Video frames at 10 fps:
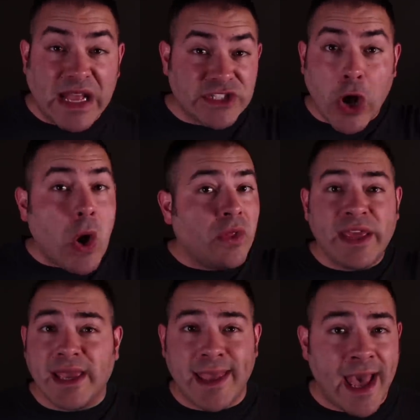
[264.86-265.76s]
That's all
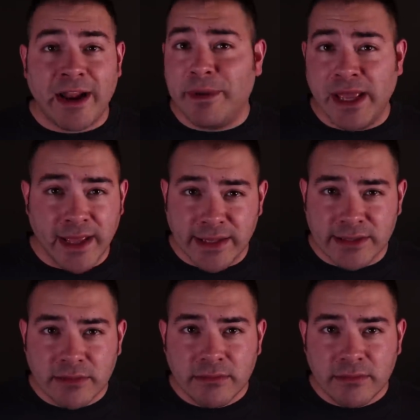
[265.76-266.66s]
the academy
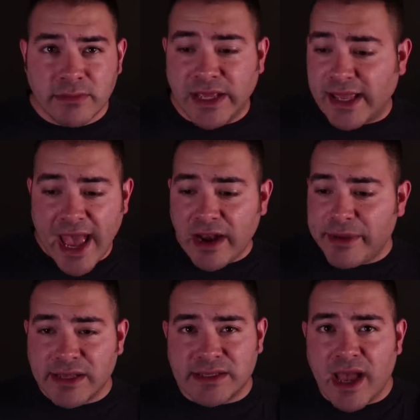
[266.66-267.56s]
is. The
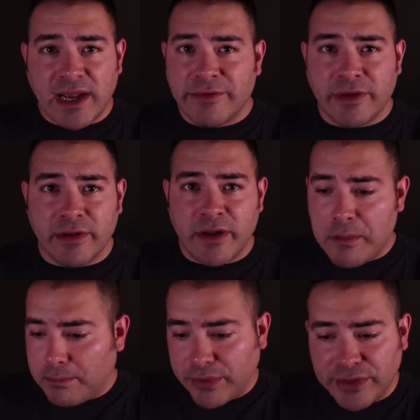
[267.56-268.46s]
academy is not even
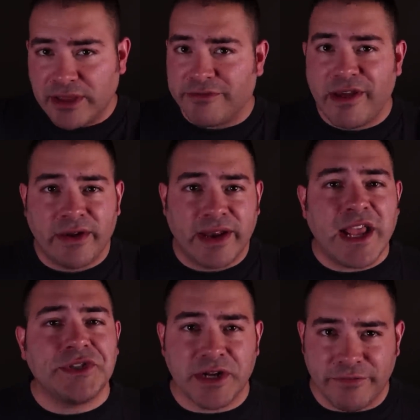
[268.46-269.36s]
building the
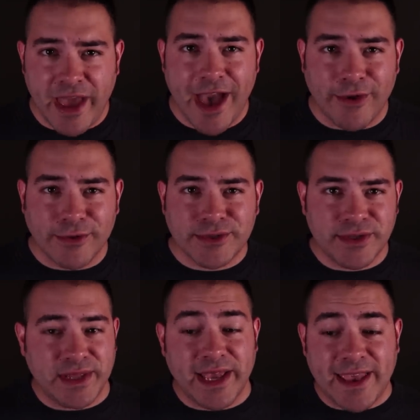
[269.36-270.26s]
foundation of the house.
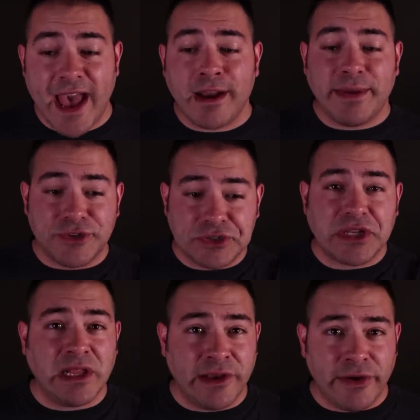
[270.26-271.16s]
The academy is just
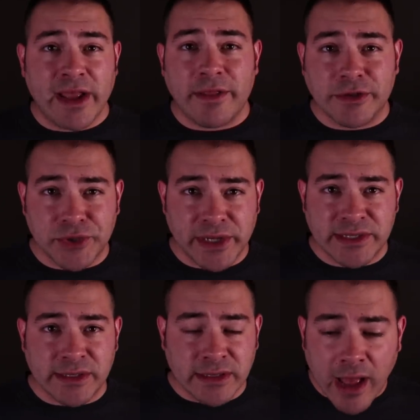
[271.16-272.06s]
clearing out the trees
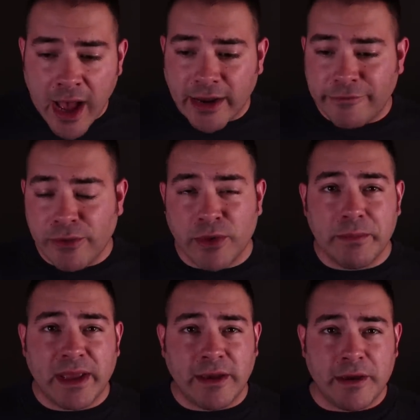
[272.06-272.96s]
on a lot if you want
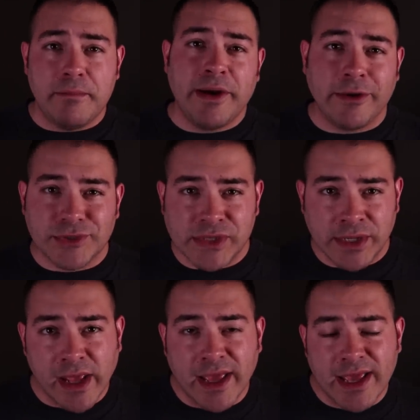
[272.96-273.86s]
to make a
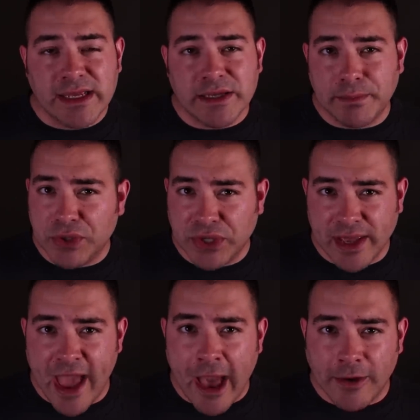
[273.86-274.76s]
comparison to building
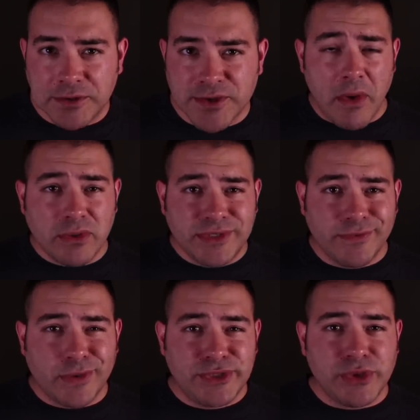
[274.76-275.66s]
a house. Most
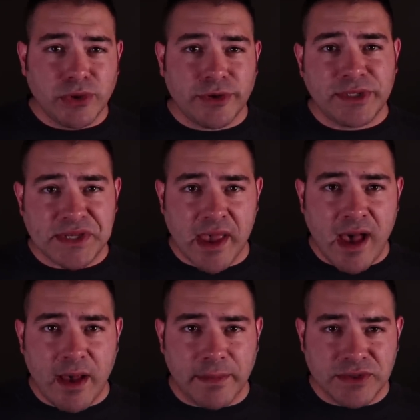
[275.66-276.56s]
of what you learn as a
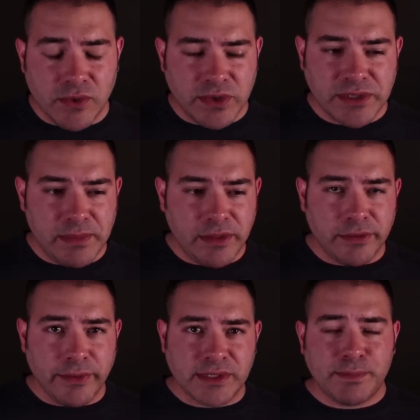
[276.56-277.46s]
cop is going to be
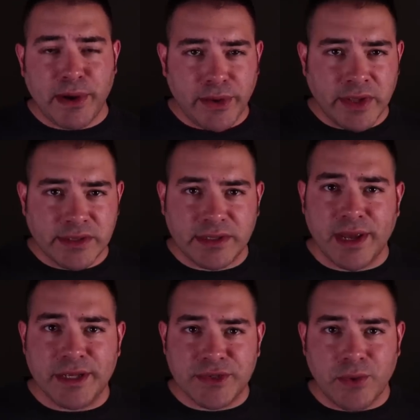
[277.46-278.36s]
through experience,
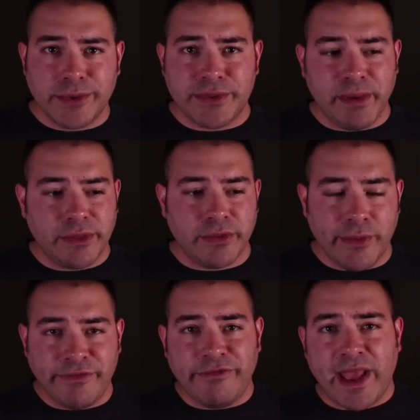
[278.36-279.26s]
and it's going to be
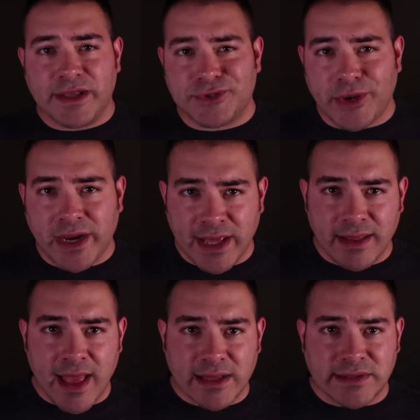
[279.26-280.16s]
through advanced training
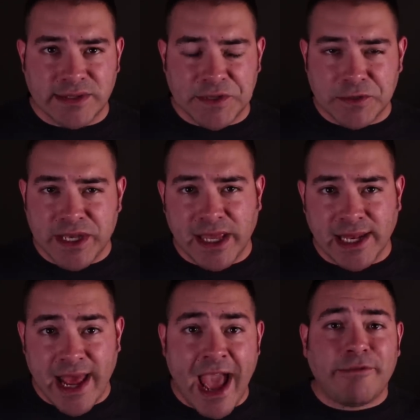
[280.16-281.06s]
classes that are
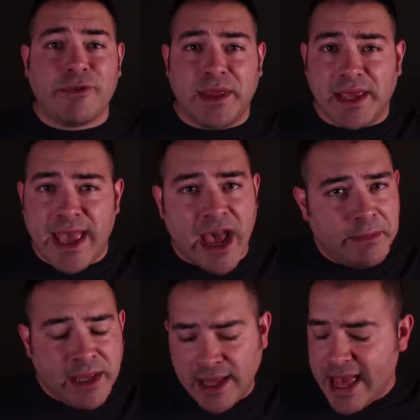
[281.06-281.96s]
taken after the
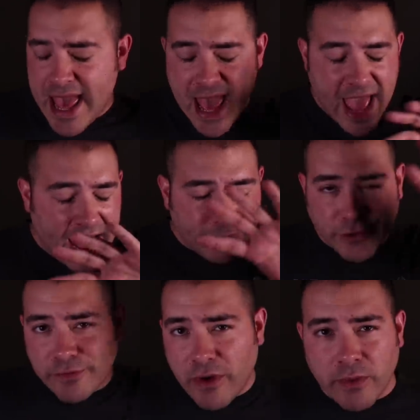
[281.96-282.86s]
academy, after
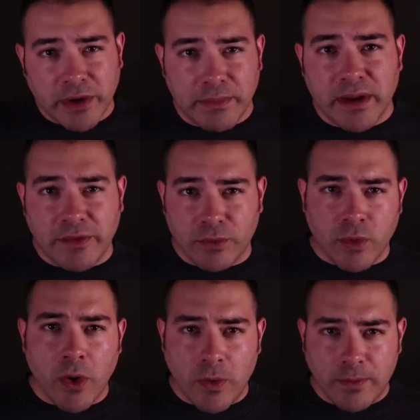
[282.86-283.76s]
you've already been on the
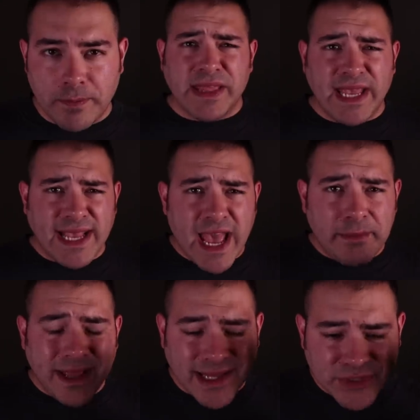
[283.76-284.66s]
road. The
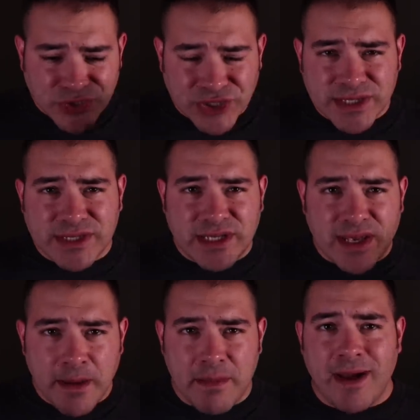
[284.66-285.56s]
academy is just
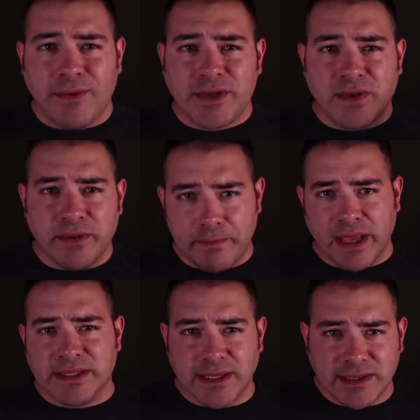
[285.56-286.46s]
about the
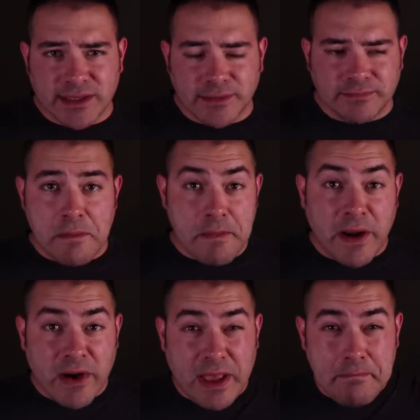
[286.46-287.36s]
basics.
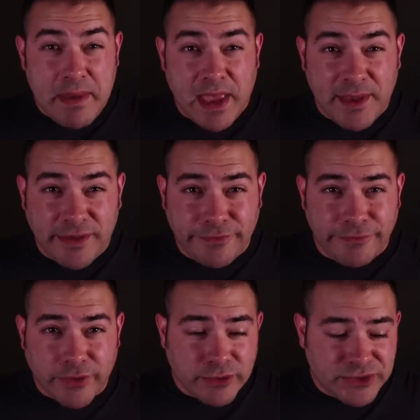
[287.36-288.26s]
Compare a baby's
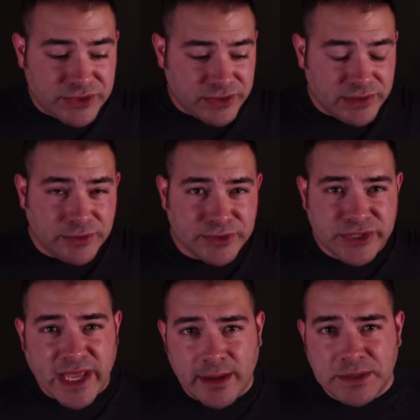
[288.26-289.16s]
first little
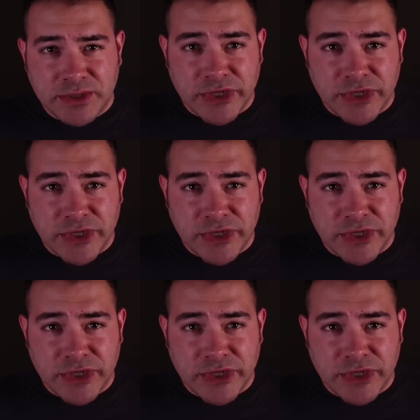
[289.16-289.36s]
steps